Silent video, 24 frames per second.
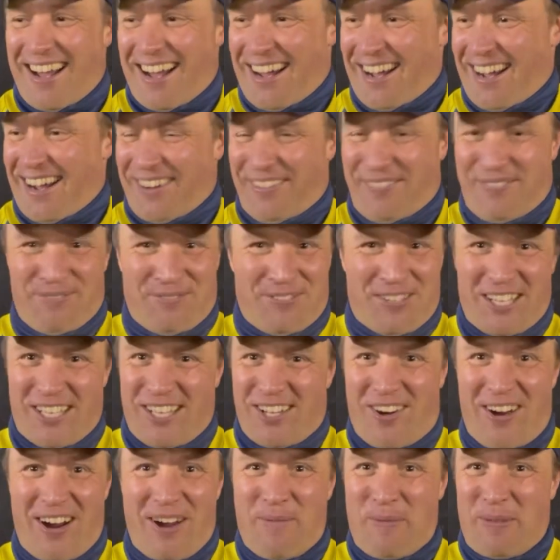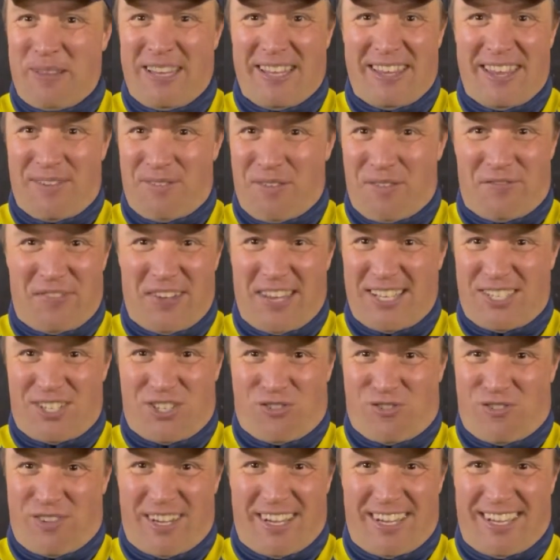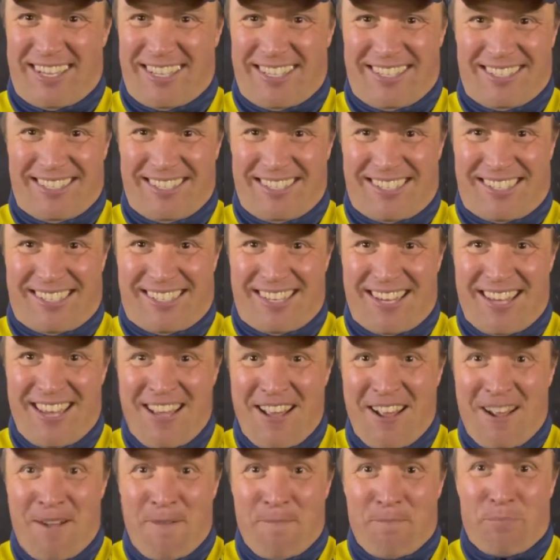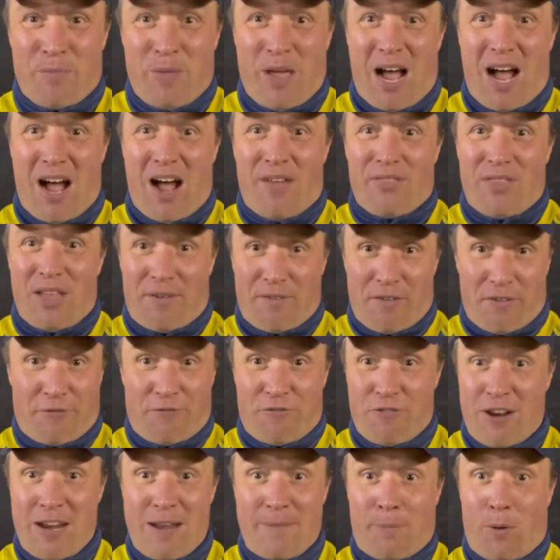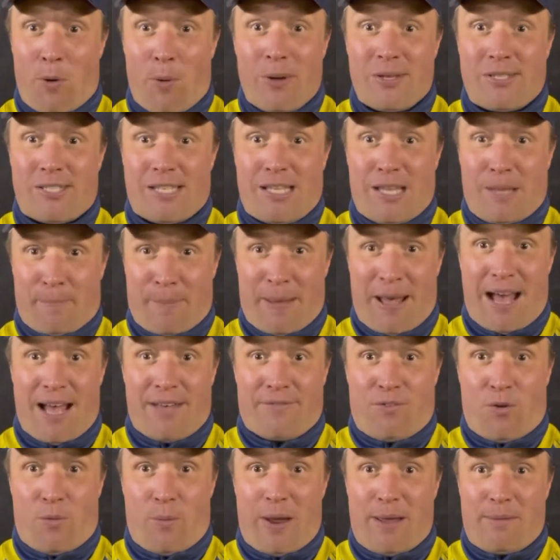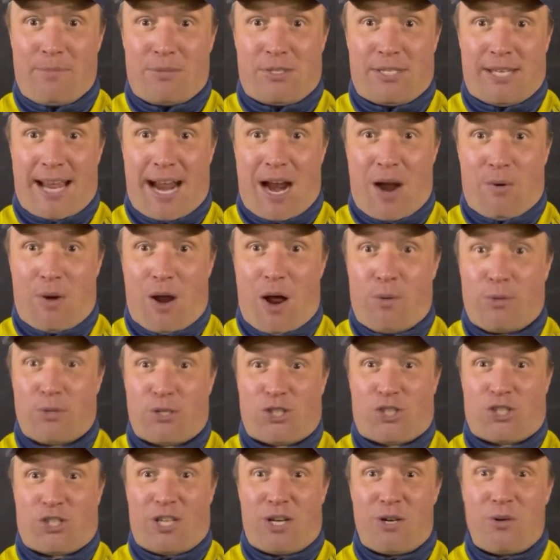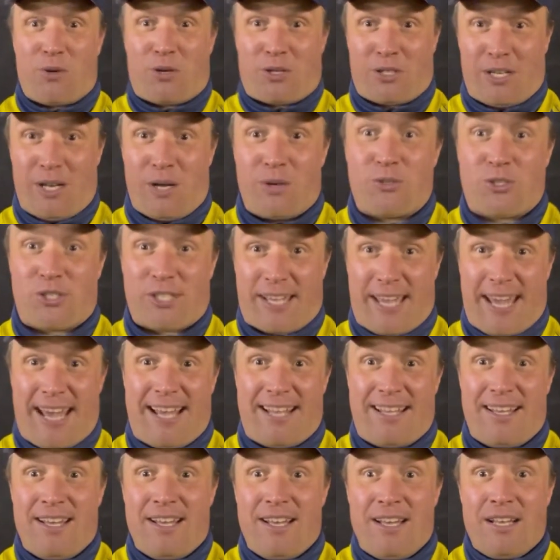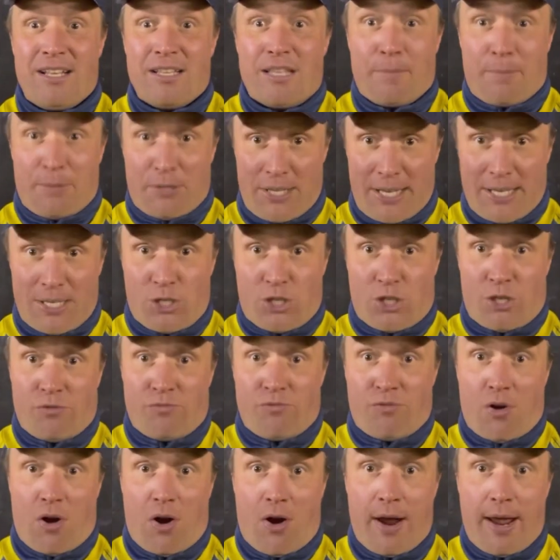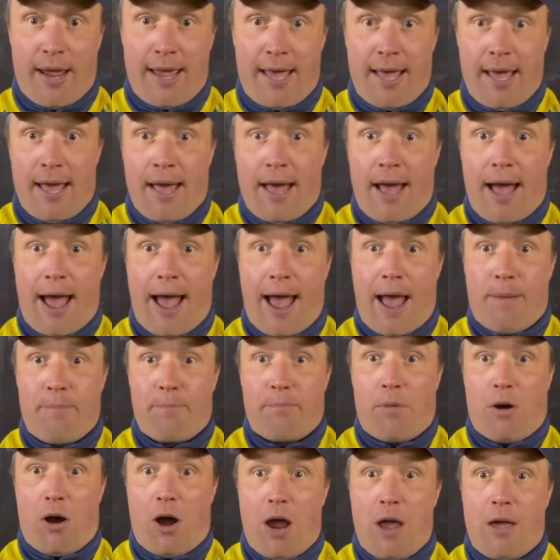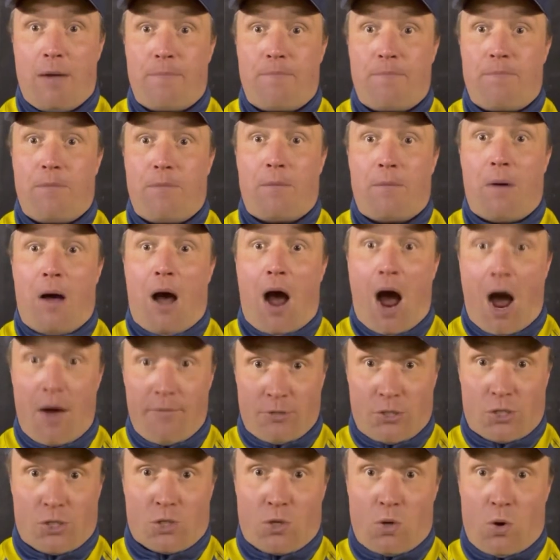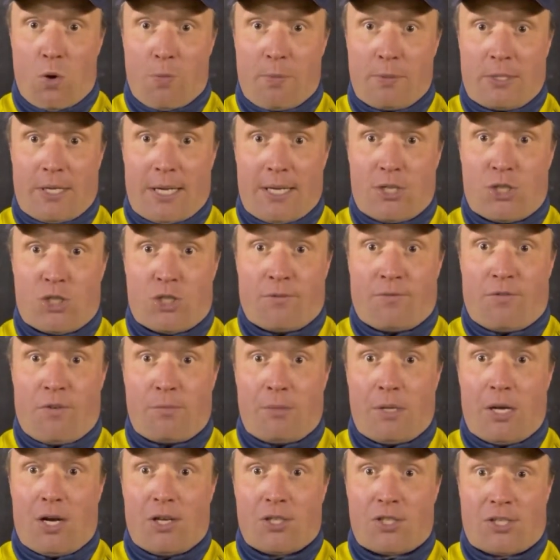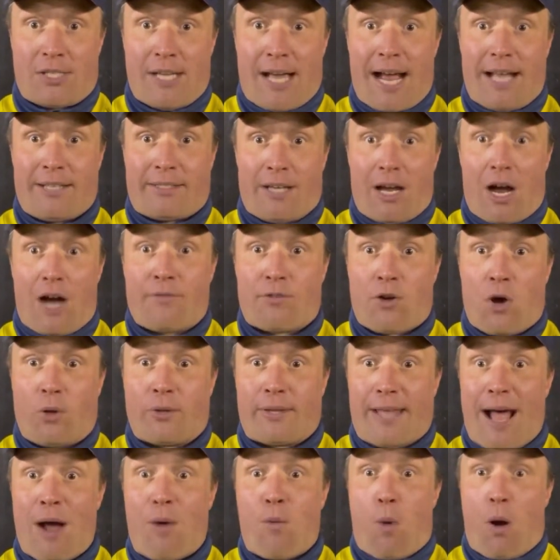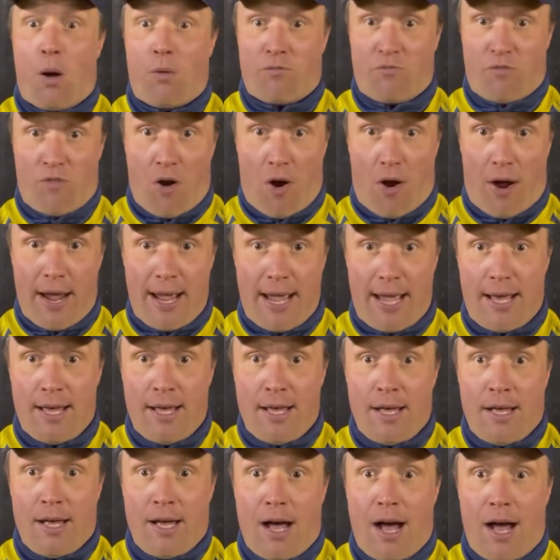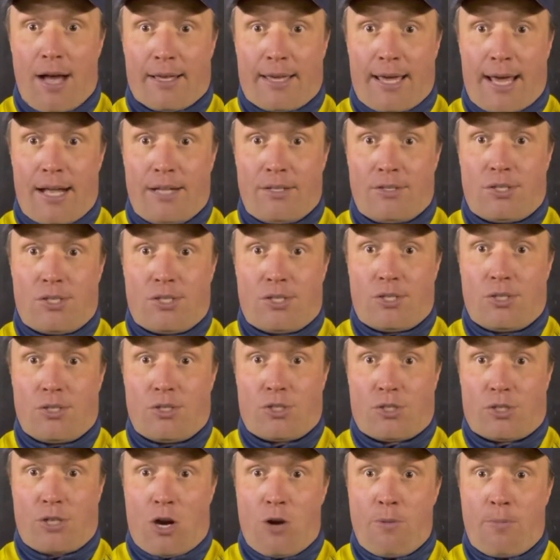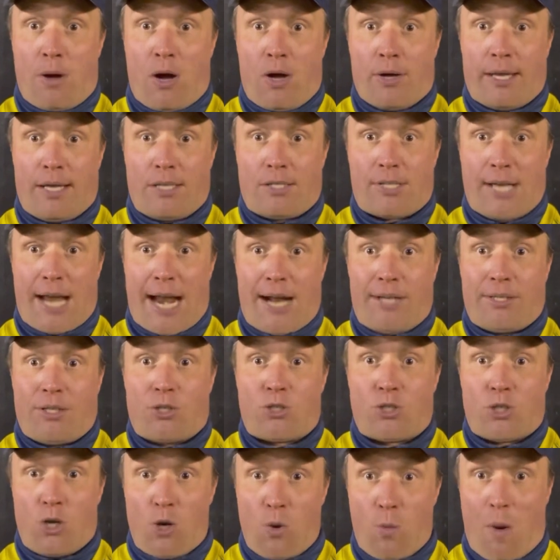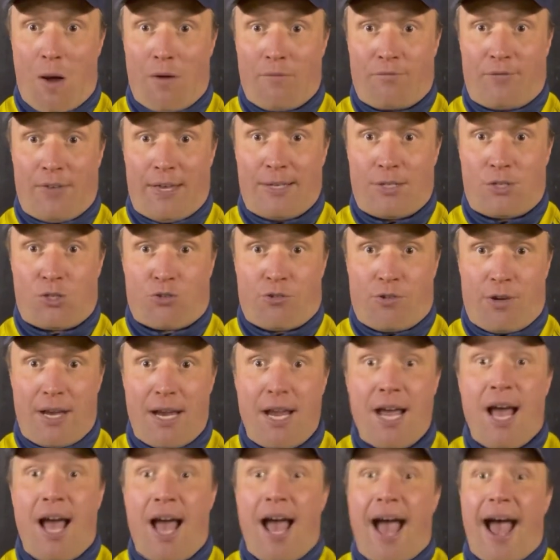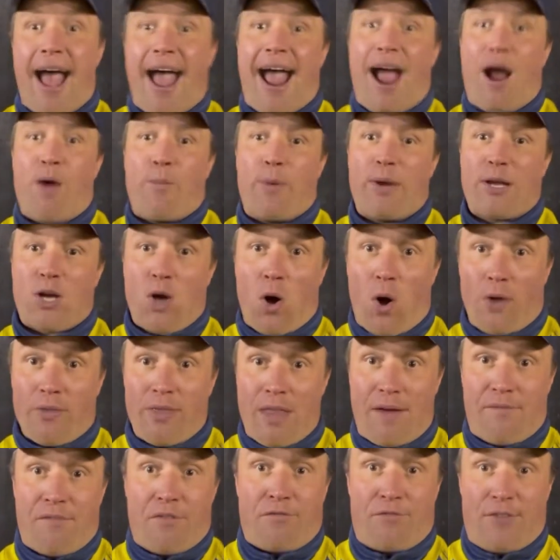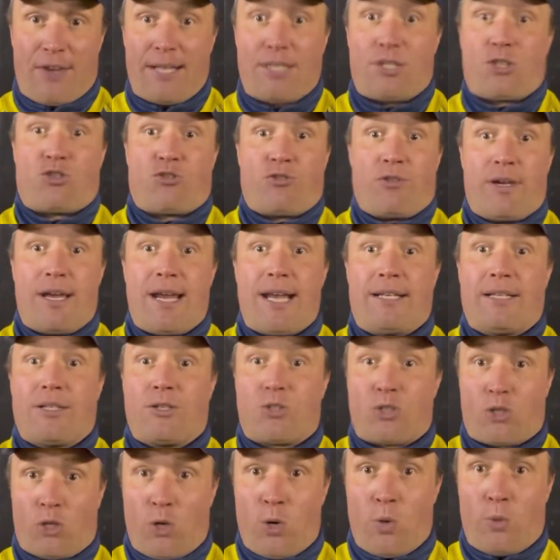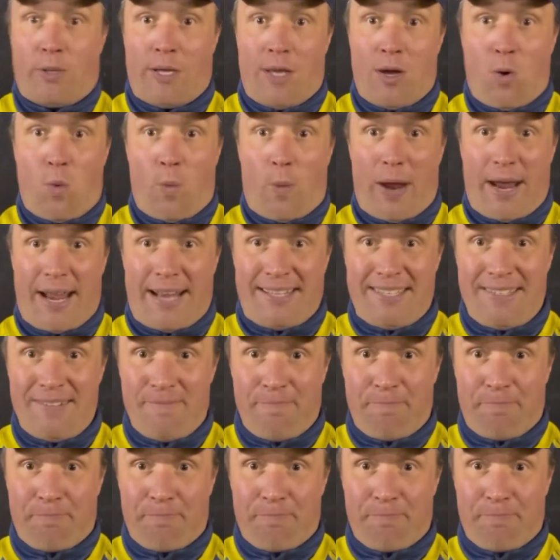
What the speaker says: I'm delighted with another victory and another 3 points in the bag for Witham Town. I was so close to get the prediction right, and my other score prediction from last Saturday, I've got that one right against Stowmarket Town, the 2-1 victory. And we got another victory in a 2-0 win.